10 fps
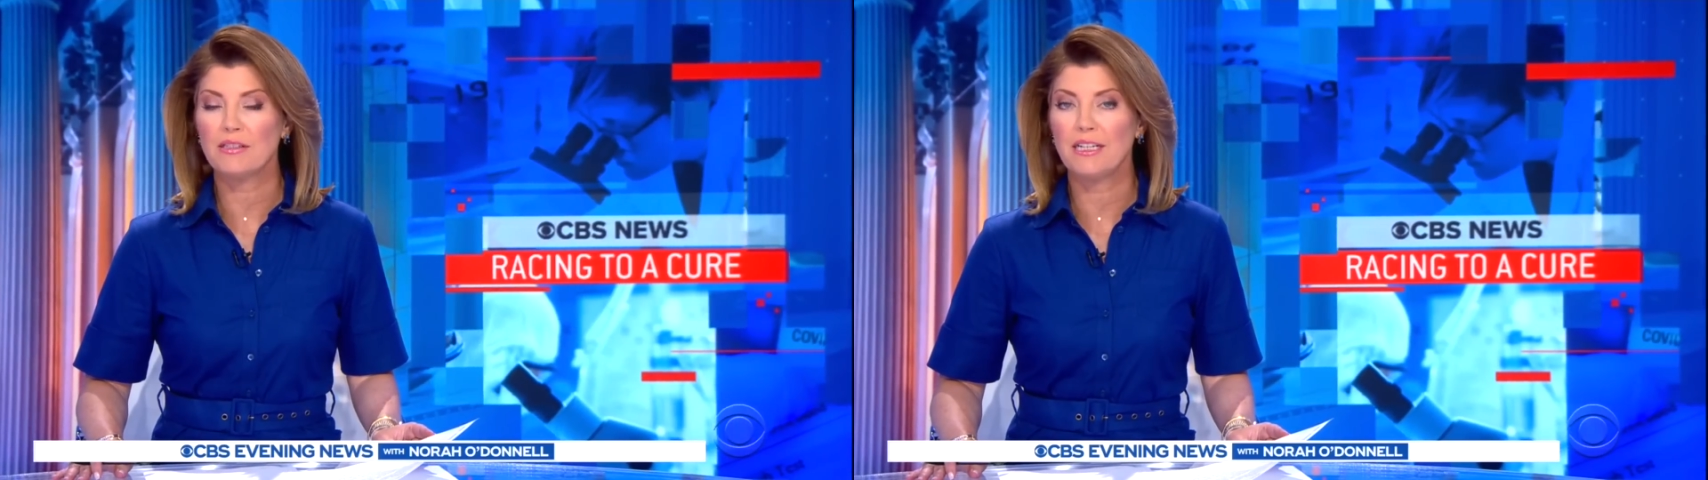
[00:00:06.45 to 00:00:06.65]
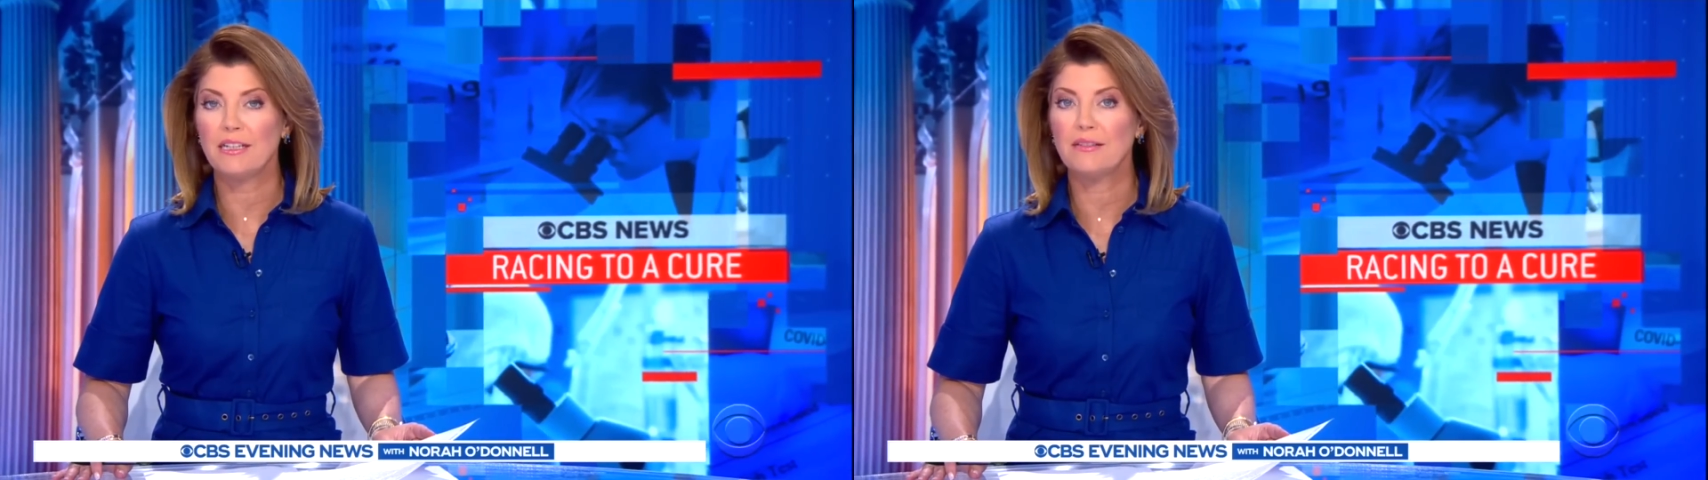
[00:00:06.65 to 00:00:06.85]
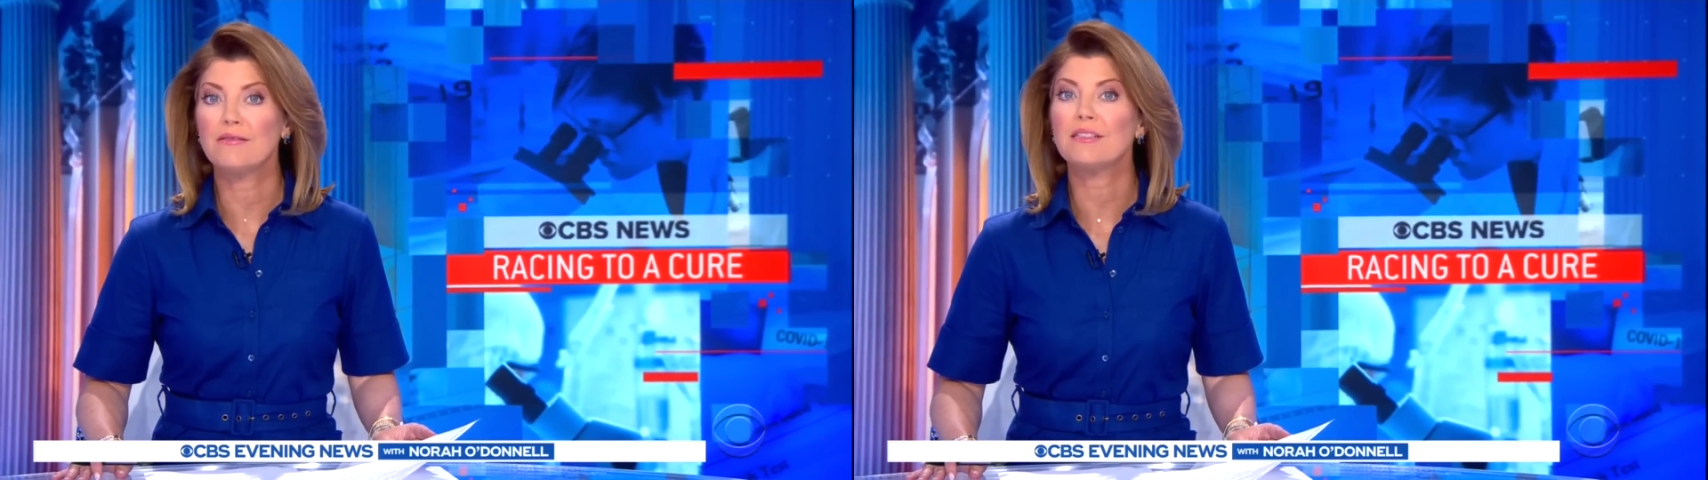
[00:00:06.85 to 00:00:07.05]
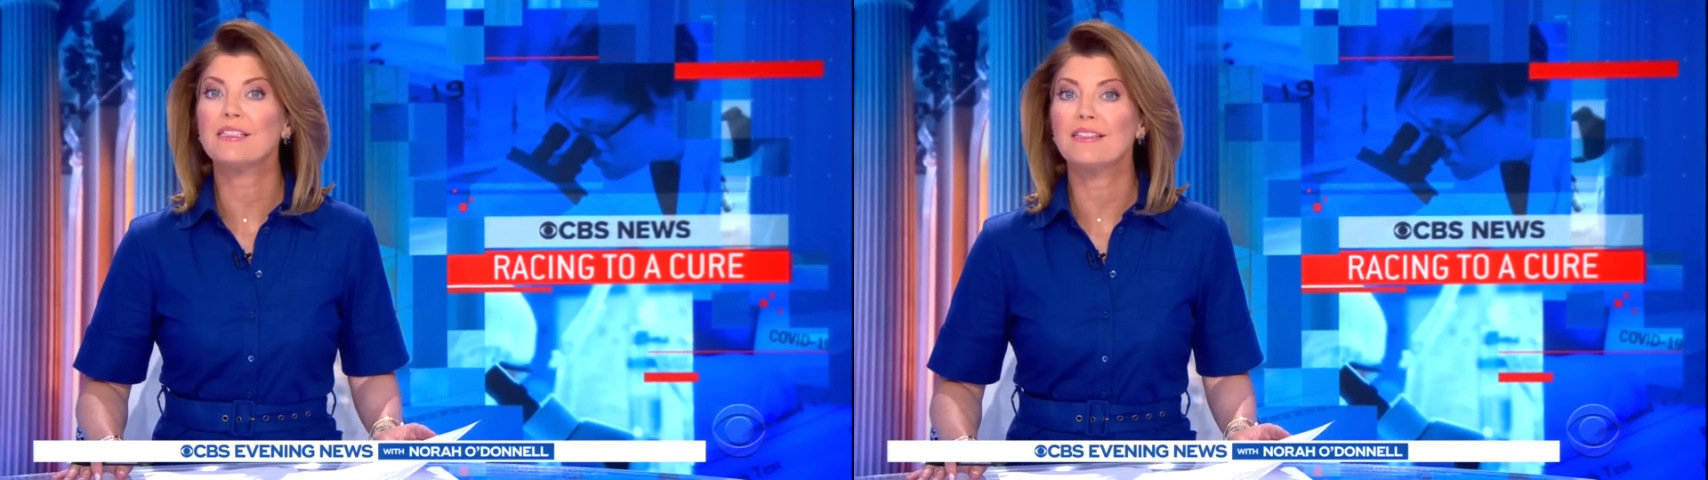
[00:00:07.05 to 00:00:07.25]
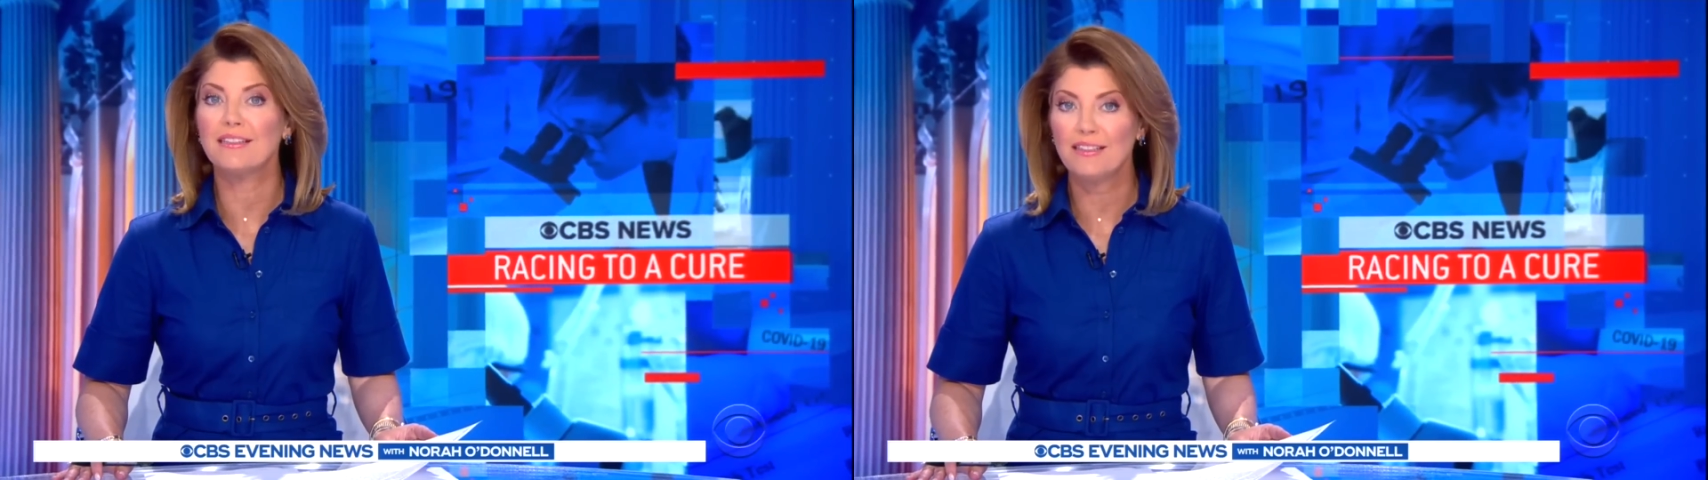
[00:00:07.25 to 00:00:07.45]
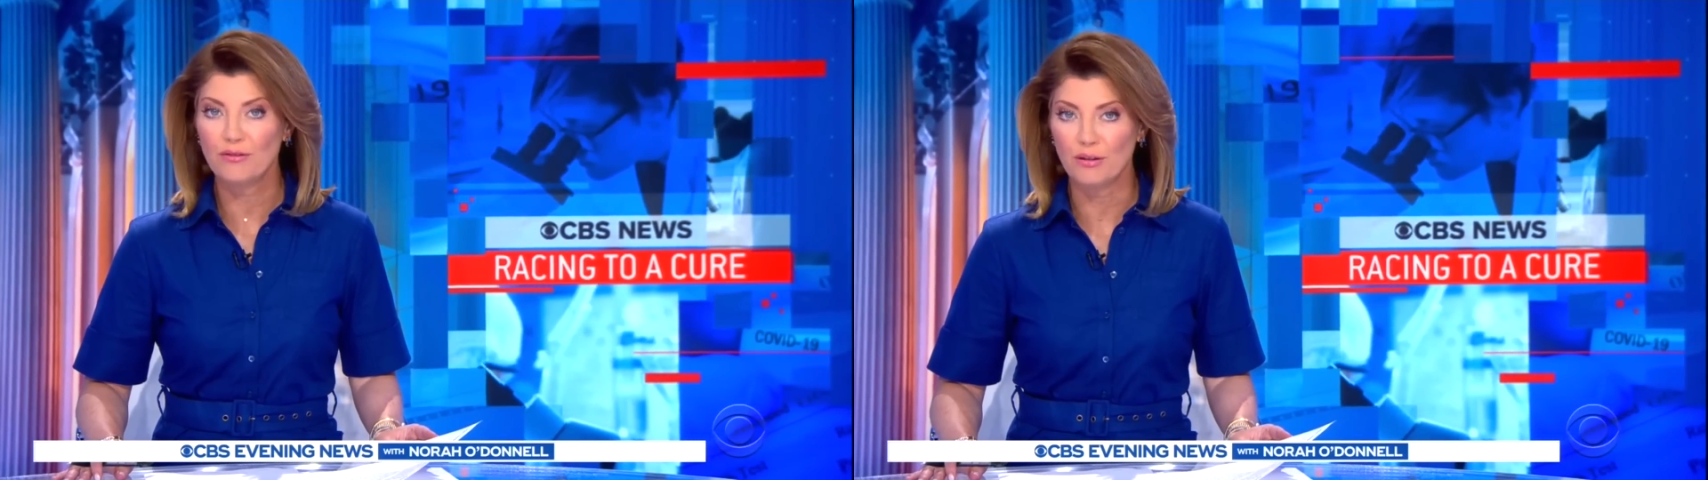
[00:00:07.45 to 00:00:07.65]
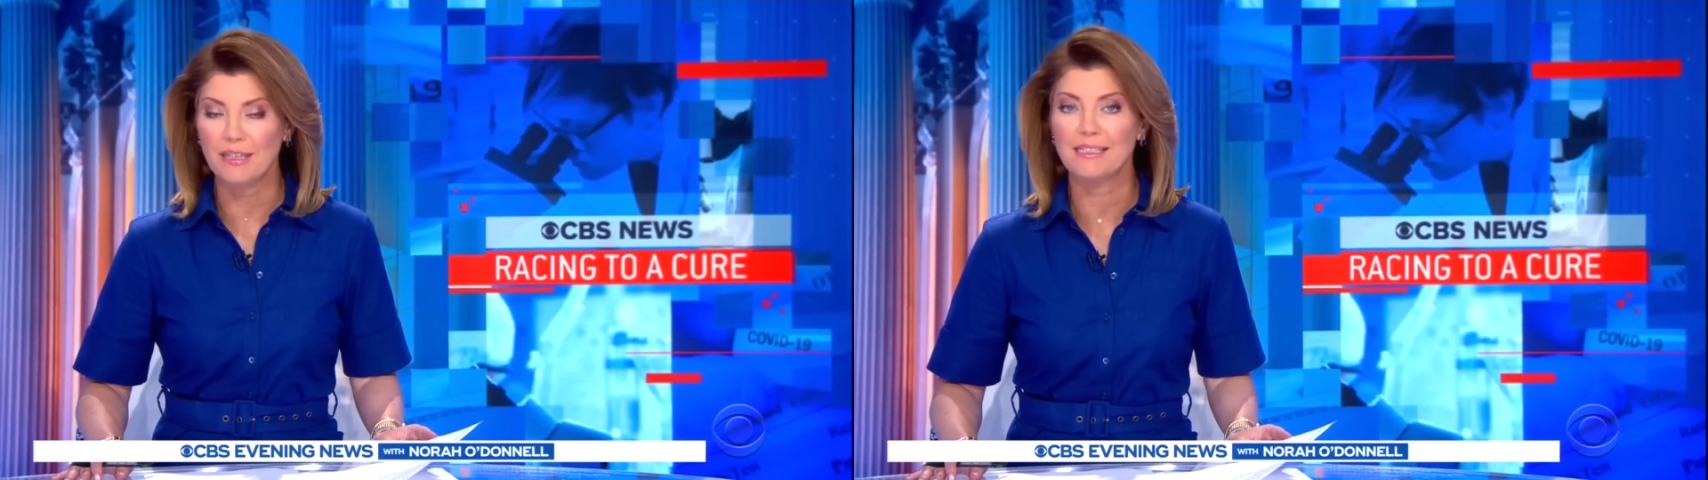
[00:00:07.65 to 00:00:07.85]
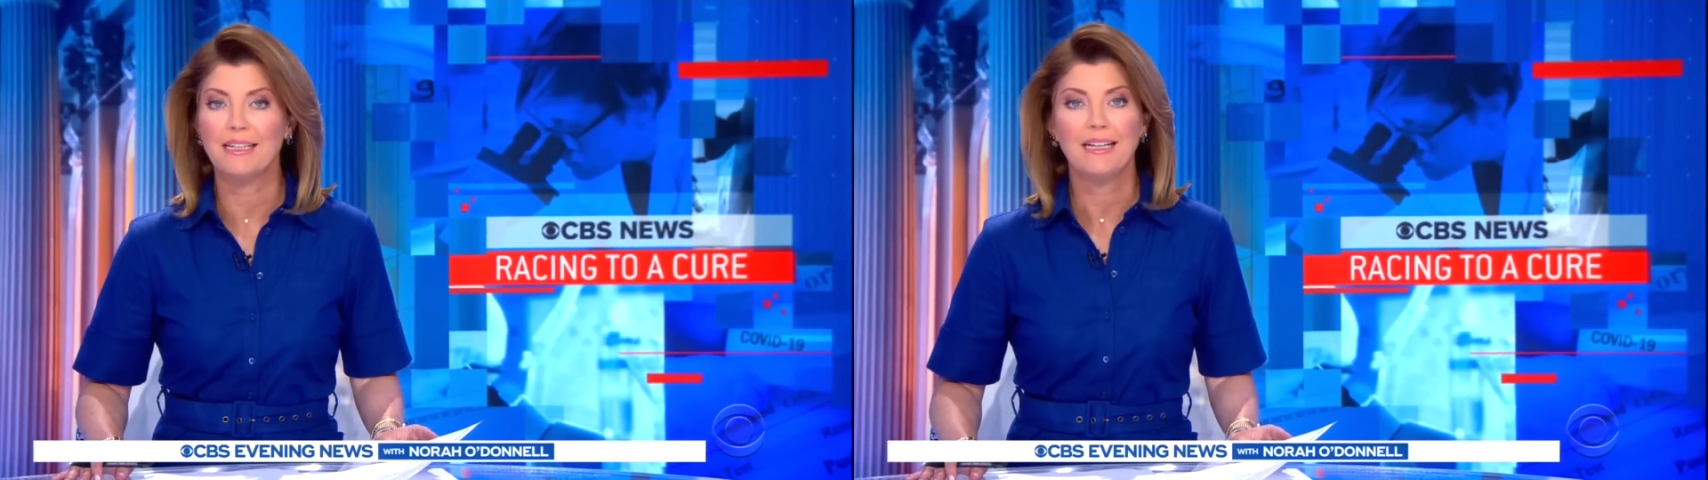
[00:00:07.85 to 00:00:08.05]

needed to deliver it.